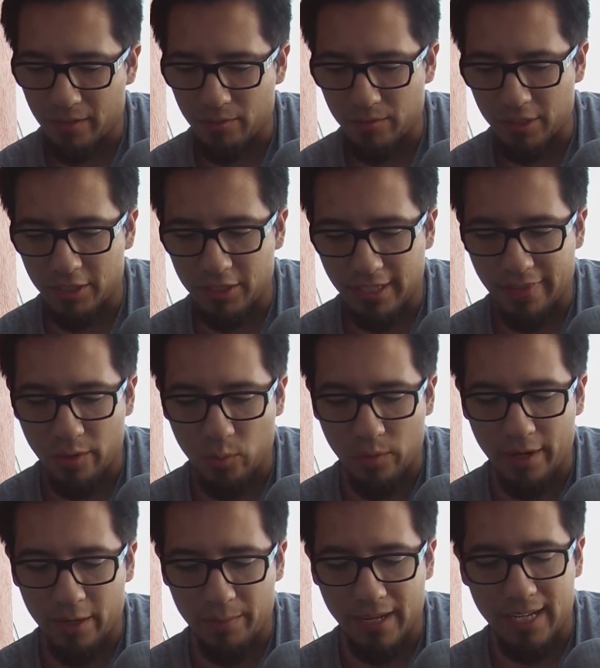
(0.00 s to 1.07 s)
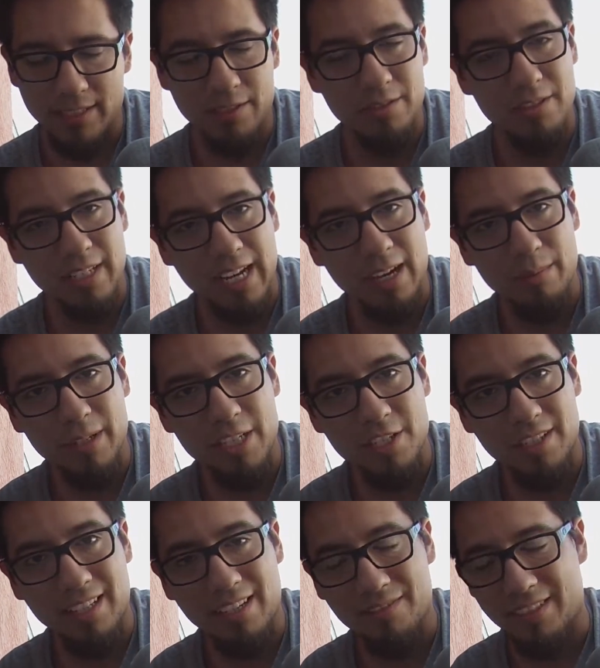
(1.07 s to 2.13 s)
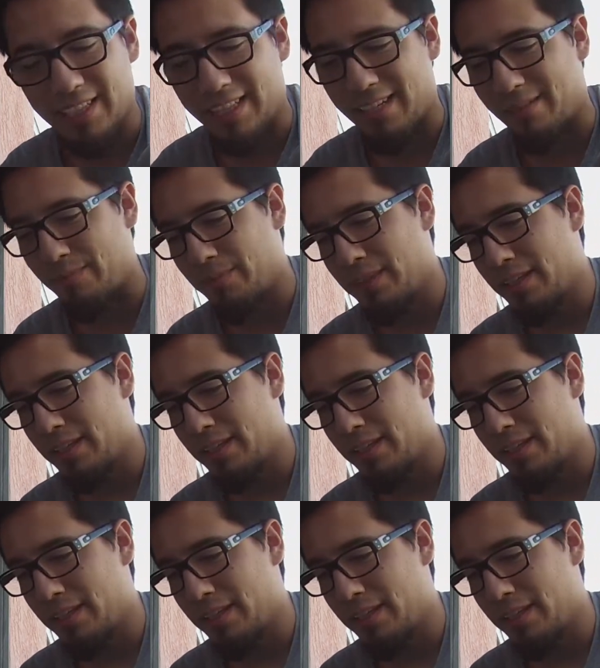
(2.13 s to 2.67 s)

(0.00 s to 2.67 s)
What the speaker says: when you look at the wear pads, there's not much left in them.